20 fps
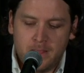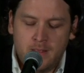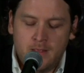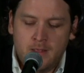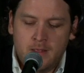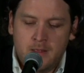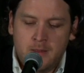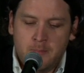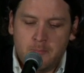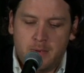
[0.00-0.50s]

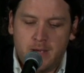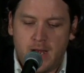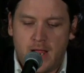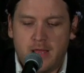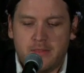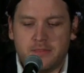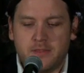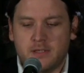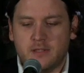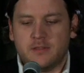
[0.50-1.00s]
But I
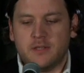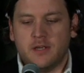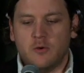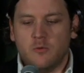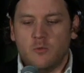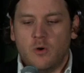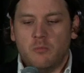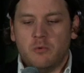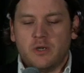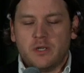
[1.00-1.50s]
think that
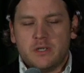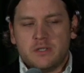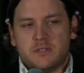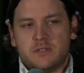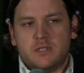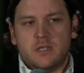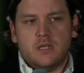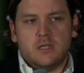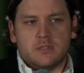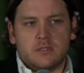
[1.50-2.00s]
what we're going to
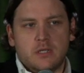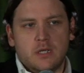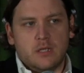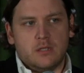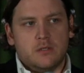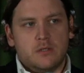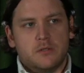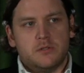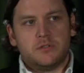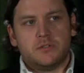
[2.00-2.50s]
see is that
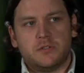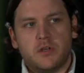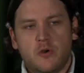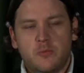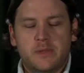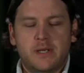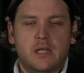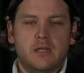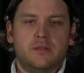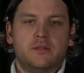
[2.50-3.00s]
there's so
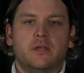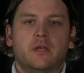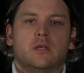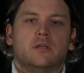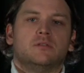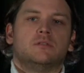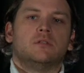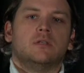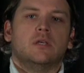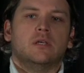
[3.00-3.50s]
many things
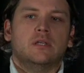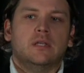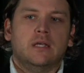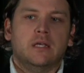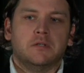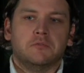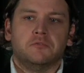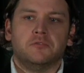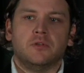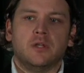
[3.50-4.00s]
in Ian
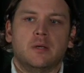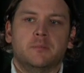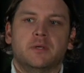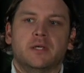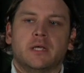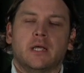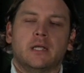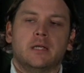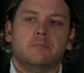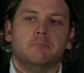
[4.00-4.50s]
Fleming
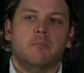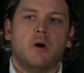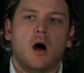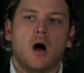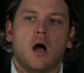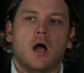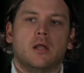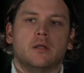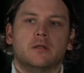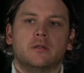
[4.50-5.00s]
and in
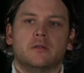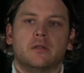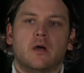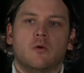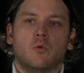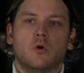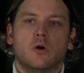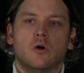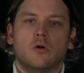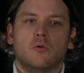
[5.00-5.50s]
Bond that
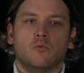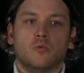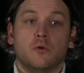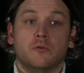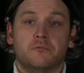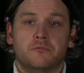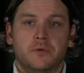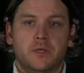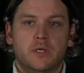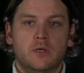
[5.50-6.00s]
will
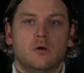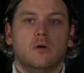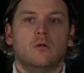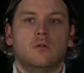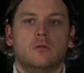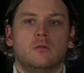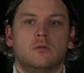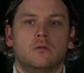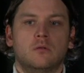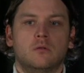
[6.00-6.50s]
reveal,
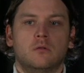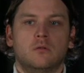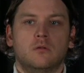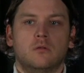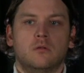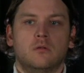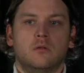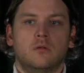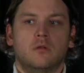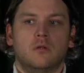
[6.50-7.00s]

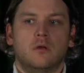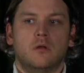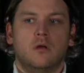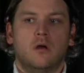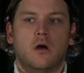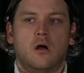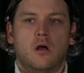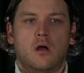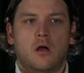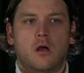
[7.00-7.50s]

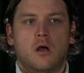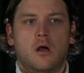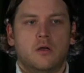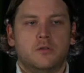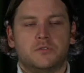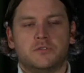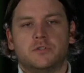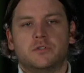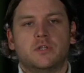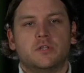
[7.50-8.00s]

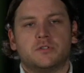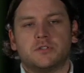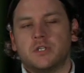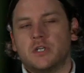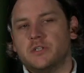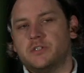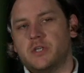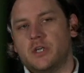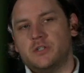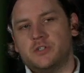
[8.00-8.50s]
it's going
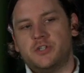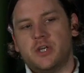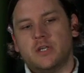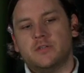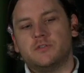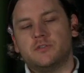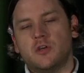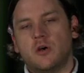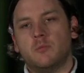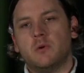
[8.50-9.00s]
to shed
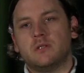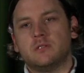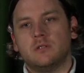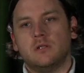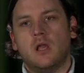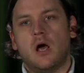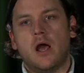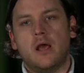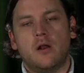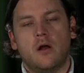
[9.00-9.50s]
so much
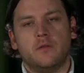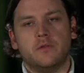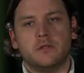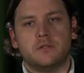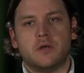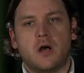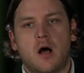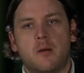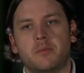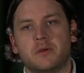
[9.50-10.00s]
light on the
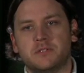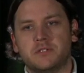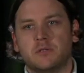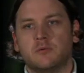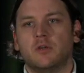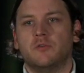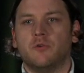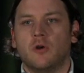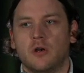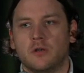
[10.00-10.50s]
topics that we've
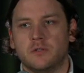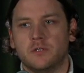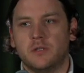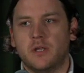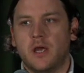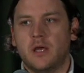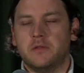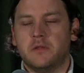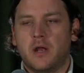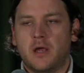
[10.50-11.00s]
heard today
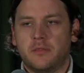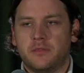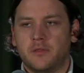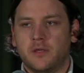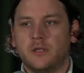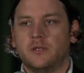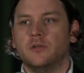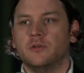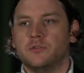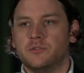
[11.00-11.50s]
that I think
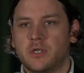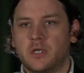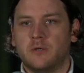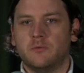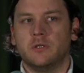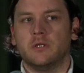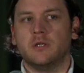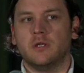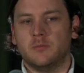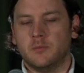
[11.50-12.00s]
you're genuinely
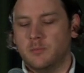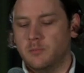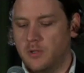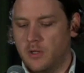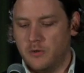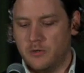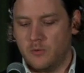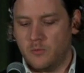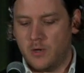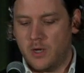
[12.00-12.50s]
going to be blown
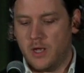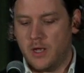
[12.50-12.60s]
away.